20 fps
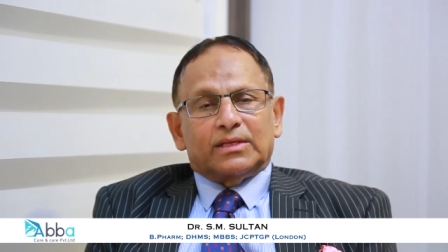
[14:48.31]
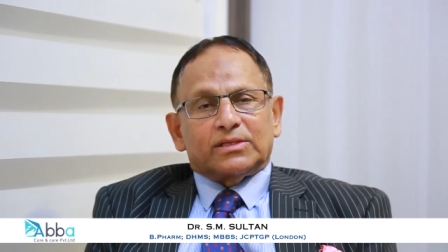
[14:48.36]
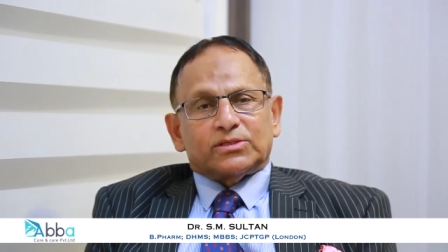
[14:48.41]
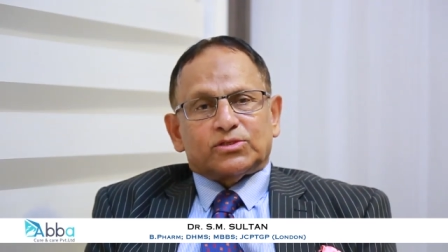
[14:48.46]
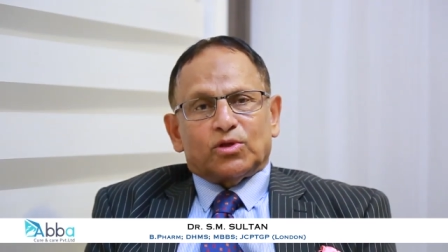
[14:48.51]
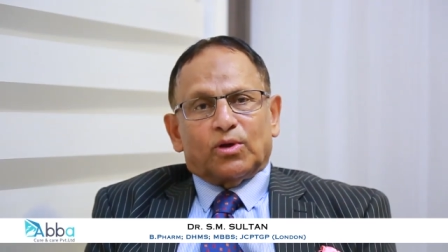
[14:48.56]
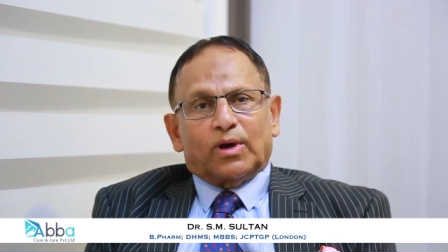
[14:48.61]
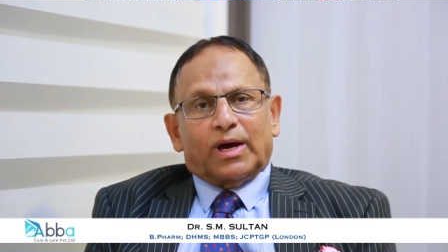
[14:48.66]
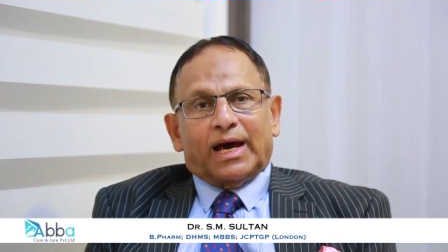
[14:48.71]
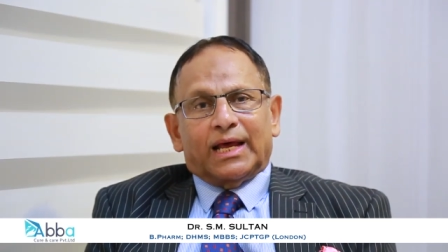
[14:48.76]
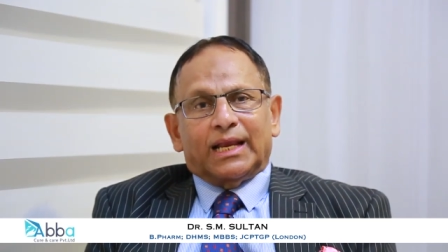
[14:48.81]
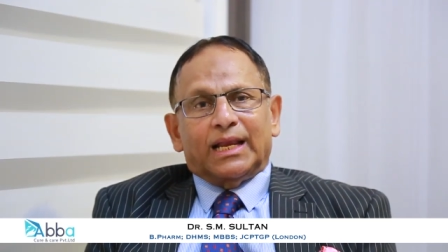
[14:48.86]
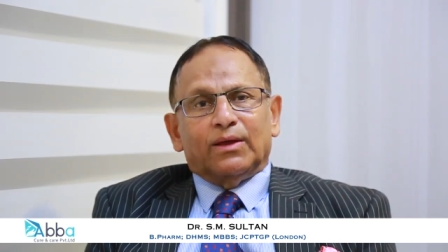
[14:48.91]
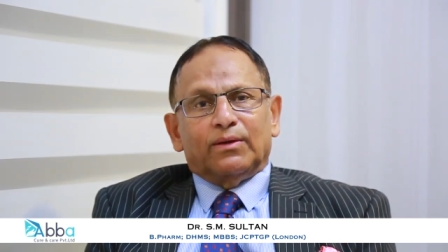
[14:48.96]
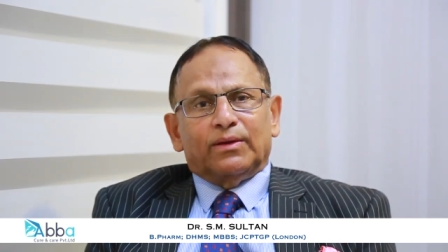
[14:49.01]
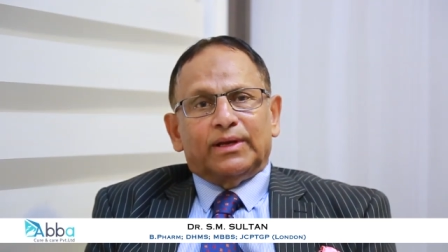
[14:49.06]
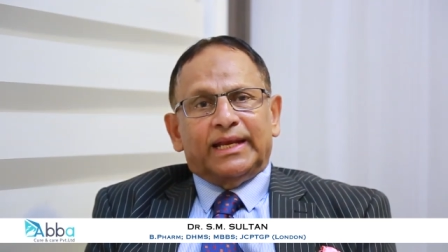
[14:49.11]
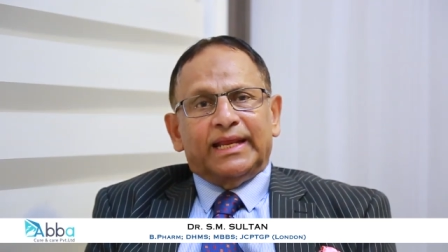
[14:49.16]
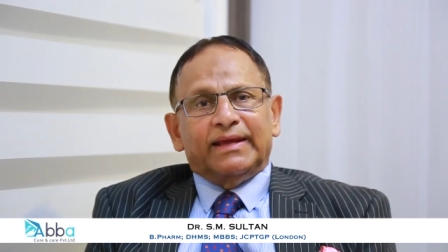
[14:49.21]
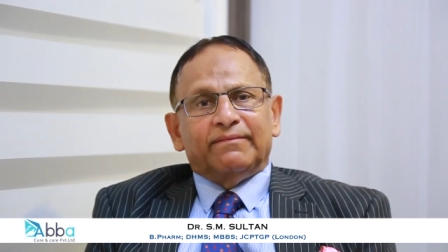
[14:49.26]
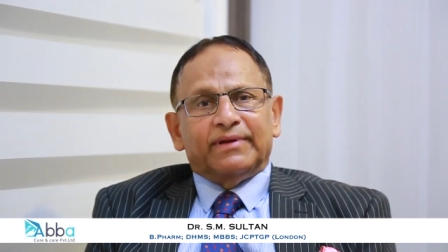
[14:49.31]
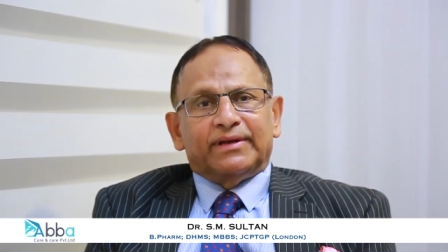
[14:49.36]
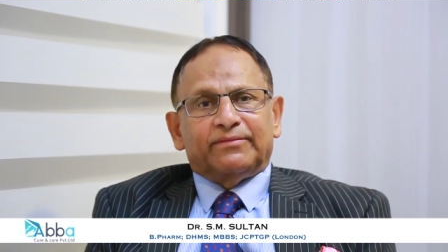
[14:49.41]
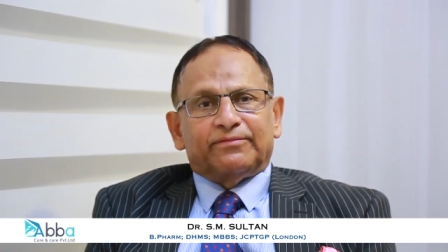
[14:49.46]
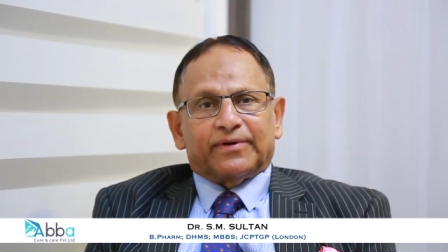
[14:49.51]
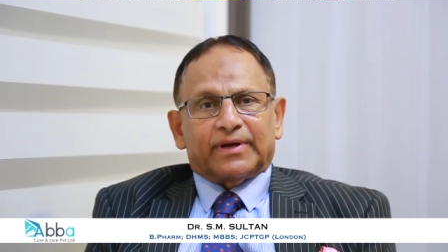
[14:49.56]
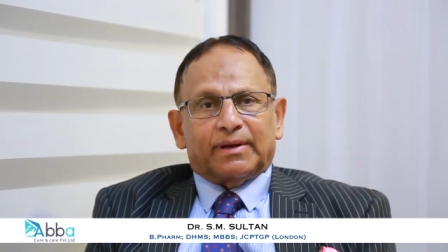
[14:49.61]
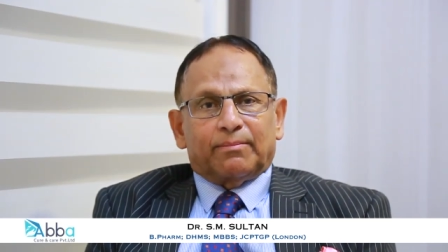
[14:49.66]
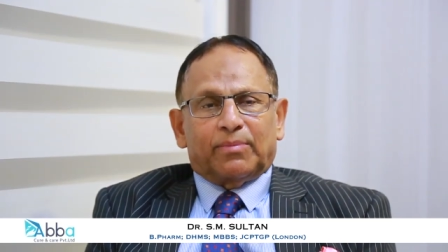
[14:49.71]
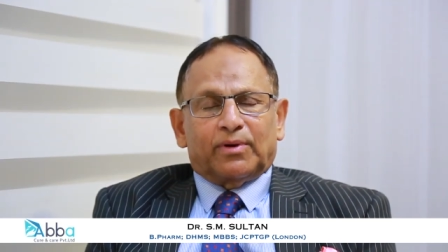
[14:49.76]
So I'll leave it
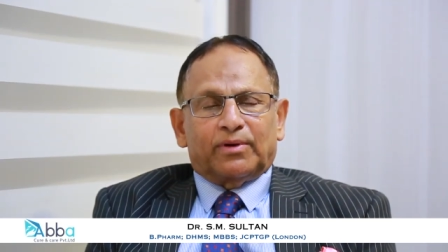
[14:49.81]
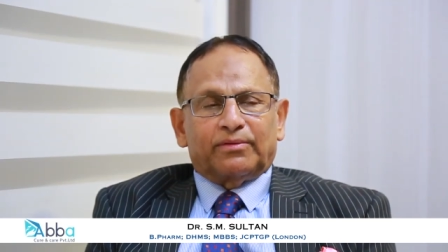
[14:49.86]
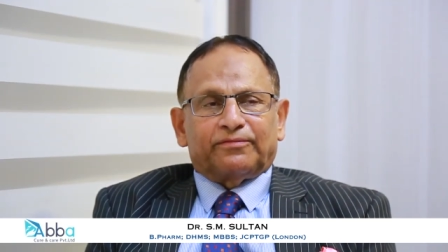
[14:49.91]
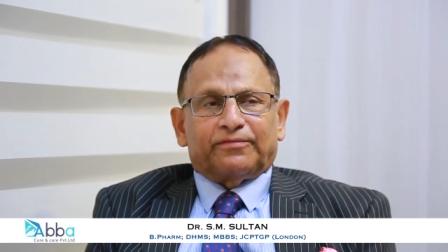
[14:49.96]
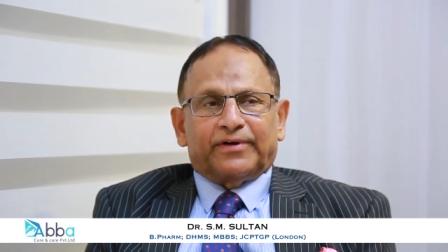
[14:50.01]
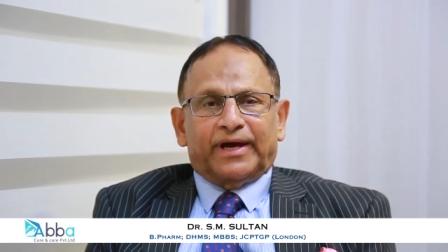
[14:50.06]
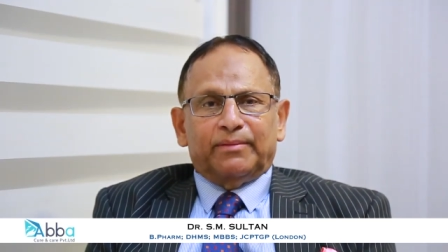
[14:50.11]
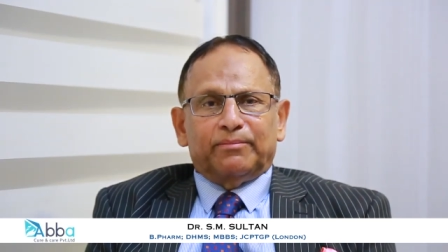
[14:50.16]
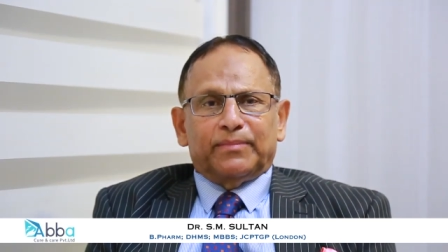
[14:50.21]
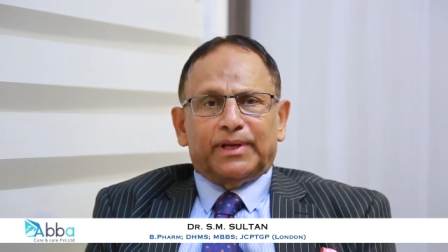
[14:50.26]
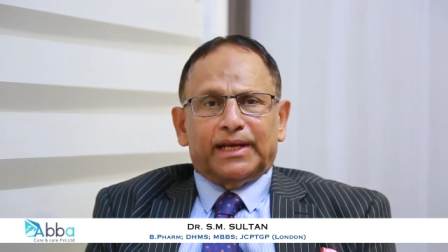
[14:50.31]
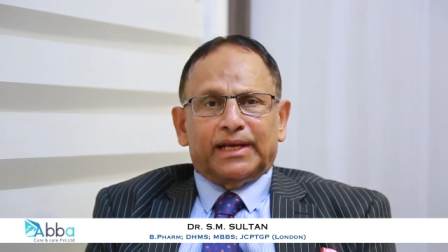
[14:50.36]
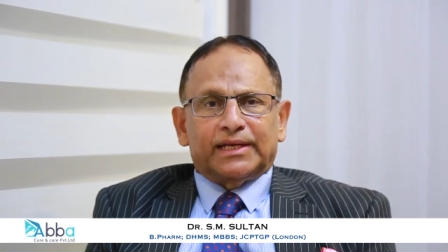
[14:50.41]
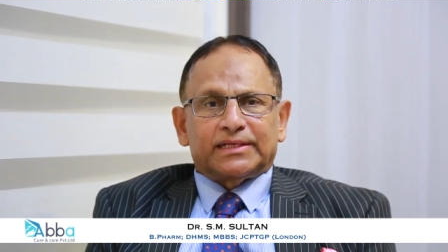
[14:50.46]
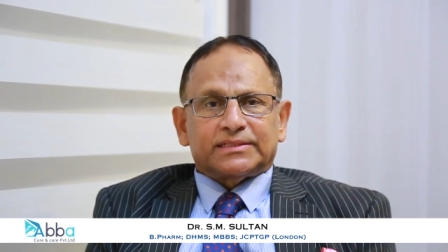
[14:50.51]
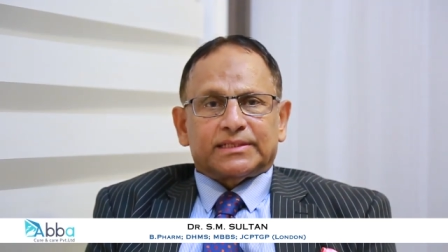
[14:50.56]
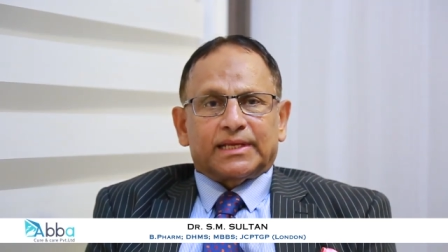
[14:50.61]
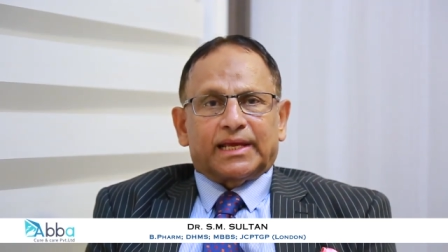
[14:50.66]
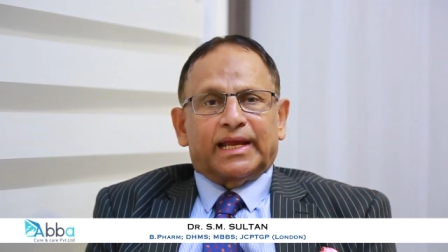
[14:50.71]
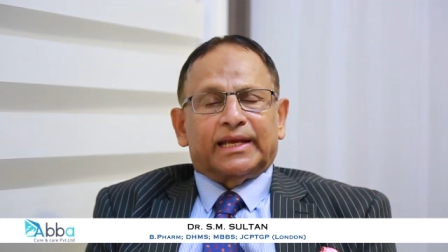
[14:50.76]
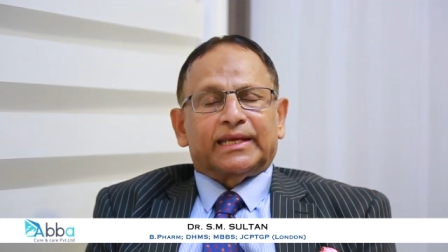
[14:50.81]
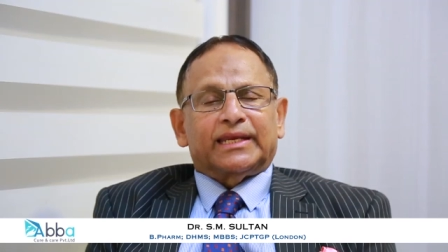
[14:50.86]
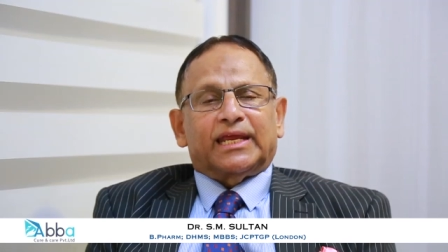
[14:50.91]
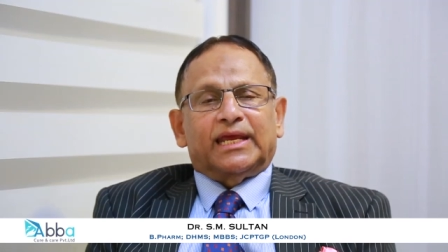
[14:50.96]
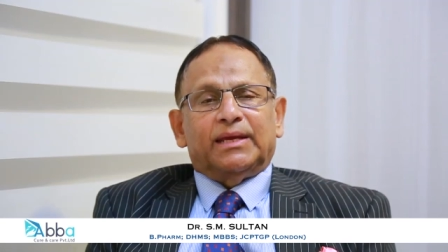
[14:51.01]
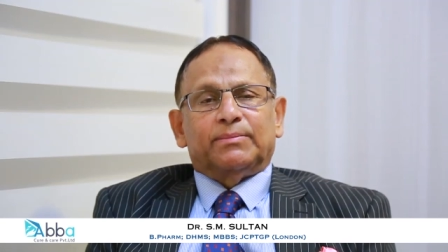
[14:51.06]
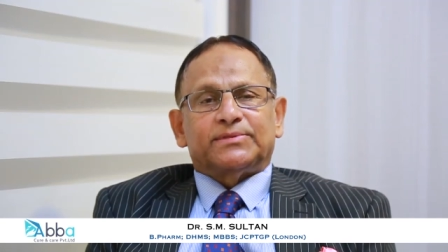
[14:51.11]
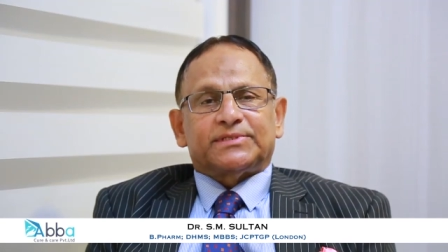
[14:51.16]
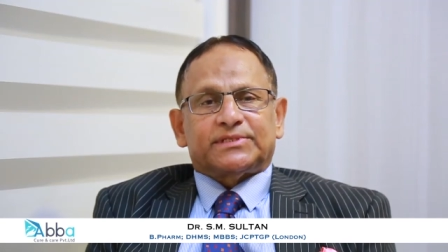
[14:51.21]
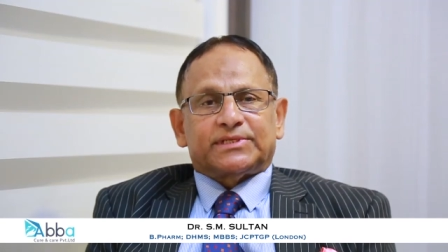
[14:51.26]
for about 5 minutes and
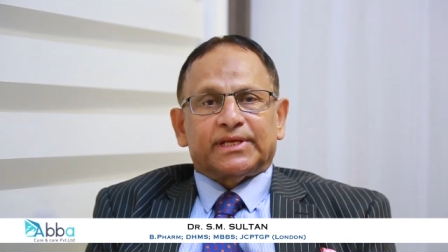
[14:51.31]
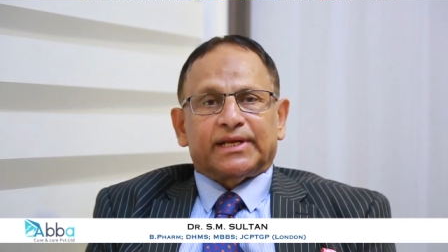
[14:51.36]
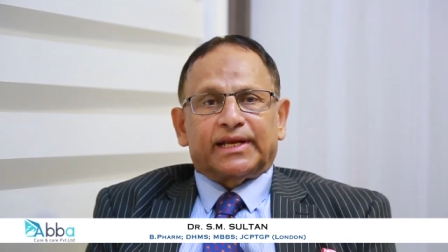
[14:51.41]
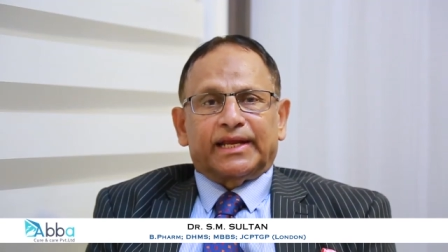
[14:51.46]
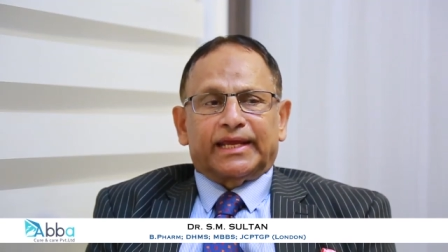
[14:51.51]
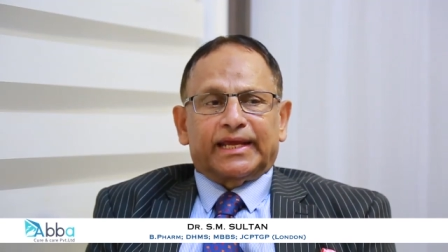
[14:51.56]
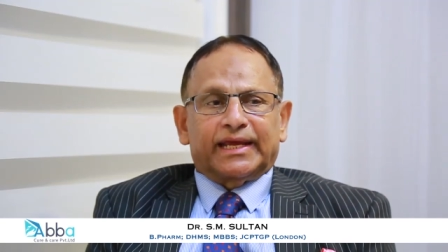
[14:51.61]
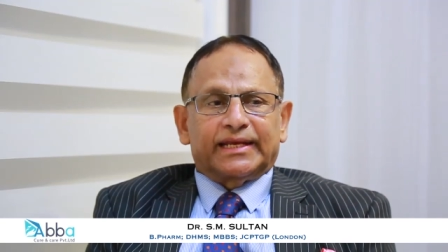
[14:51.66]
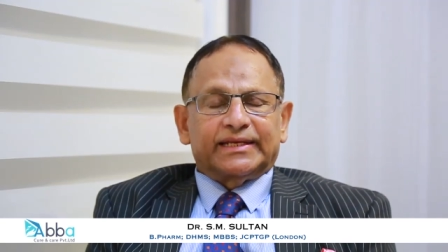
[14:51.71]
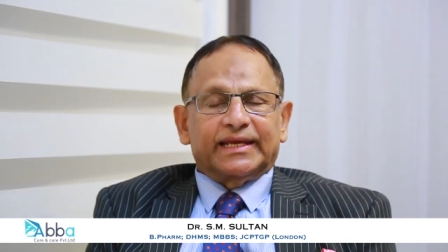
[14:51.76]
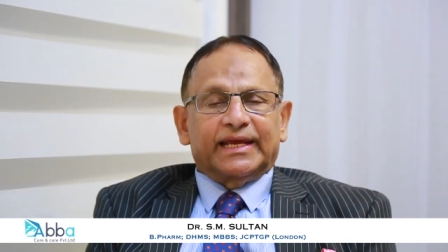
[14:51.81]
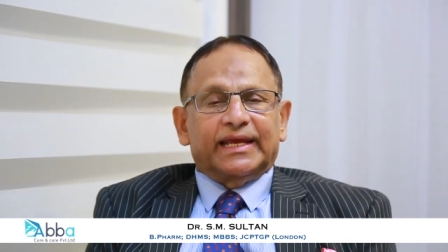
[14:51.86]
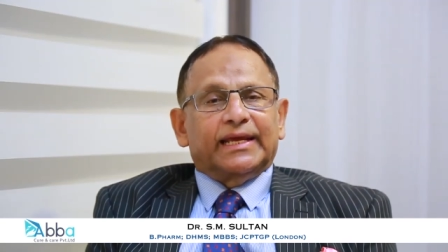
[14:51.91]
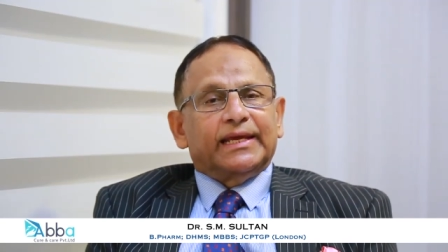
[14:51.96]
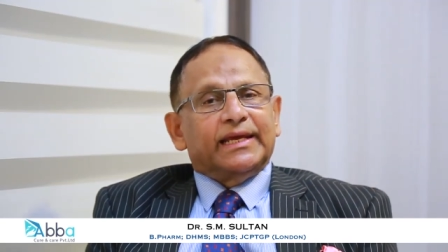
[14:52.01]
keep stirring it.